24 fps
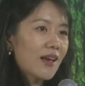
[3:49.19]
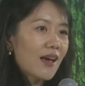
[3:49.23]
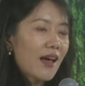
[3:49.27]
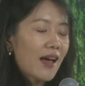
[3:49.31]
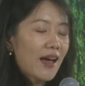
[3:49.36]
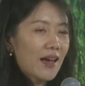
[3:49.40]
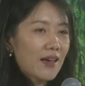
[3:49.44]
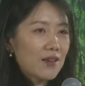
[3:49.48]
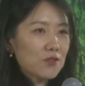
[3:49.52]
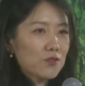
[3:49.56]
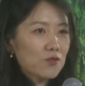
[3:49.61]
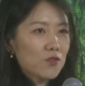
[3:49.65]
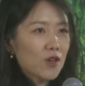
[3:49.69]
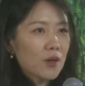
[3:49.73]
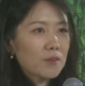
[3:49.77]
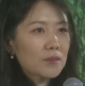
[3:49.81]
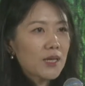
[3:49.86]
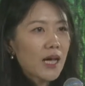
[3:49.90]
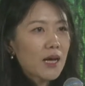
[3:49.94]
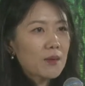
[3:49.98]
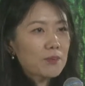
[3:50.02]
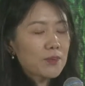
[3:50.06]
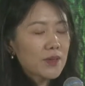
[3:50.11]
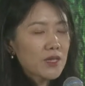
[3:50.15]
And from
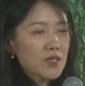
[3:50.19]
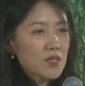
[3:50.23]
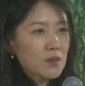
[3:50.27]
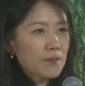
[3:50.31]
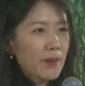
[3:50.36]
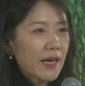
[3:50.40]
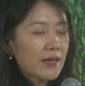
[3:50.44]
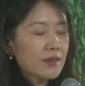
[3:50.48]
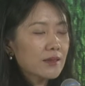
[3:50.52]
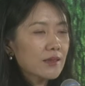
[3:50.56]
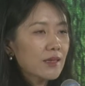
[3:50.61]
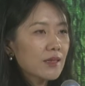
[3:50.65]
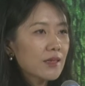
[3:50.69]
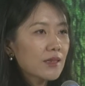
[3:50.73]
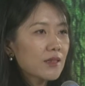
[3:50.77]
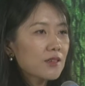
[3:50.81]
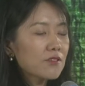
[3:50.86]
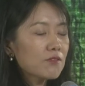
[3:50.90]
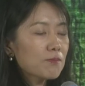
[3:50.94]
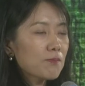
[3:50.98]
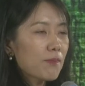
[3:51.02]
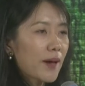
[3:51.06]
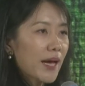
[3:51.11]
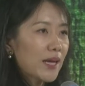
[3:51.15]
that perspective,
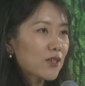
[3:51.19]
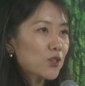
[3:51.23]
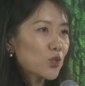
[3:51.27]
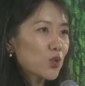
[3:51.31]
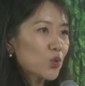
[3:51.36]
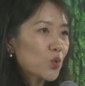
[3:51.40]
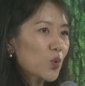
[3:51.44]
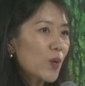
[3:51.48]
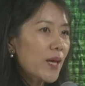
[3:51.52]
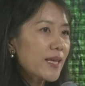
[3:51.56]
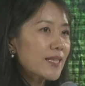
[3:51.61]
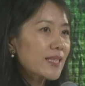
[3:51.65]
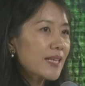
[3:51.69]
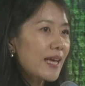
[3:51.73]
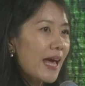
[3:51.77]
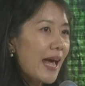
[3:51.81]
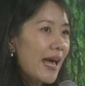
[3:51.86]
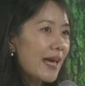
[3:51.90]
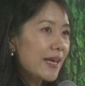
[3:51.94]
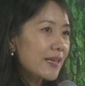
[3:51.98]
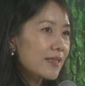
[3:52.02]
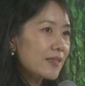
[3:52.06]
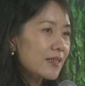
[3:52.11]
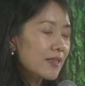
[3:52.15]
back to
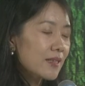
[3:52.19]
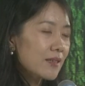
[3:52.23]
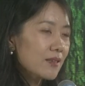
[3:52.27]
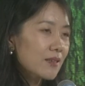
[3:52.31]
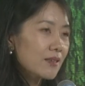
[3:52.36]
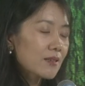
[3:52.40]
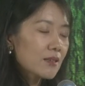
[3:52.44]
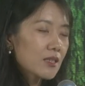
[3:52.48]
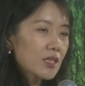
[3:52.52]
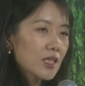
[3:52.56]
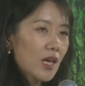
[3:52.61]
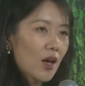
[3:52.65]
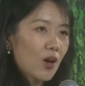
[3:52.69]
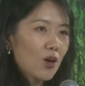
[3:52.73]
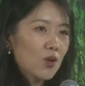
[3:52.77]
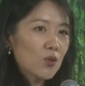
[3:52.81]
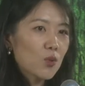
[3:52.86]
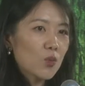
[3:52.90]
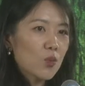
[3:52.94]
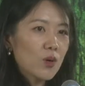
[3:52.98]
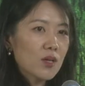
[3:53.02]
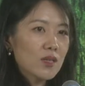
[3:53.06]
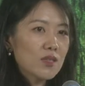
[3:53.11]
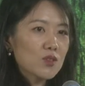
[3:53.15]
2018, Shell
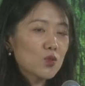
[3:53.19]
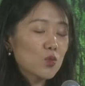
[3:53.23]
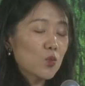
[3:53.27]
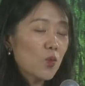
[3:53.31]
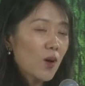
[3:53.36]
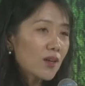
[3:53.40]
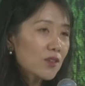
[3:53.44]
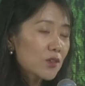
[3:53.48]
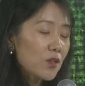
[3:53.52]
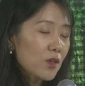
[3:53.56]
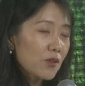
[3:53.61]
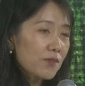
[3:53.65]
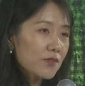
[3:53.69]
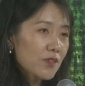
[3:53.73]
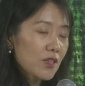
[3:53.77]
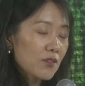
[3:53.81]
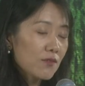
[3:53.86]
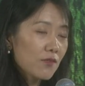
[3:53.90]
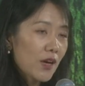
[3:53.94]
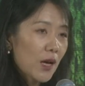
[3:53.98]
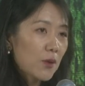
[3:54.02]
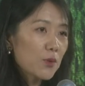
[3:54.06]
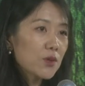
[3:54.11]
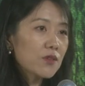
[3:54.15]
was one of the
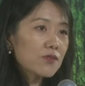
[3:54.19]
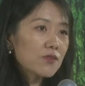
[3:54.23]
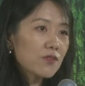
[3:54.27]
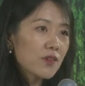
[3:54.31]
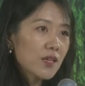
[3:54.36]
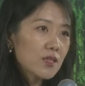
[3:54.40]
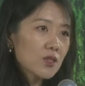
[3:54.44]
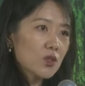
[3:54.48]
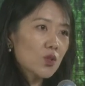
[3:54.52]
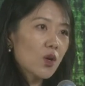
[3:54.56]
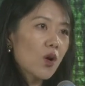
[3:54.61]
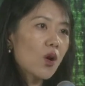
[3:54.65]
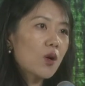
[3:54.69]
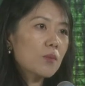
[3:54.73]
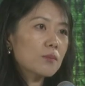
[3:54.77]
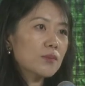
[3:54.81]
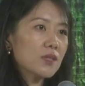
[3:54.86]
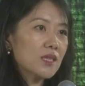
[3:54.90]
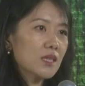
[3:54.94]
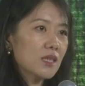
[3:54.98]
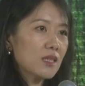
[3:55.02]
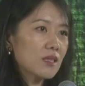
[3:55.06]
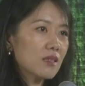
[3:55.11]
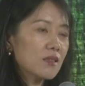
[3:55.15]
very first
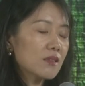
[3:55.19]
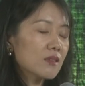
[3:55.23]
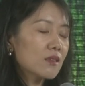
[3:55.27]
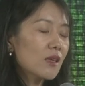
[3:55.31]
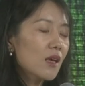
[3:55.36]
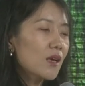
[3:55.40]
companies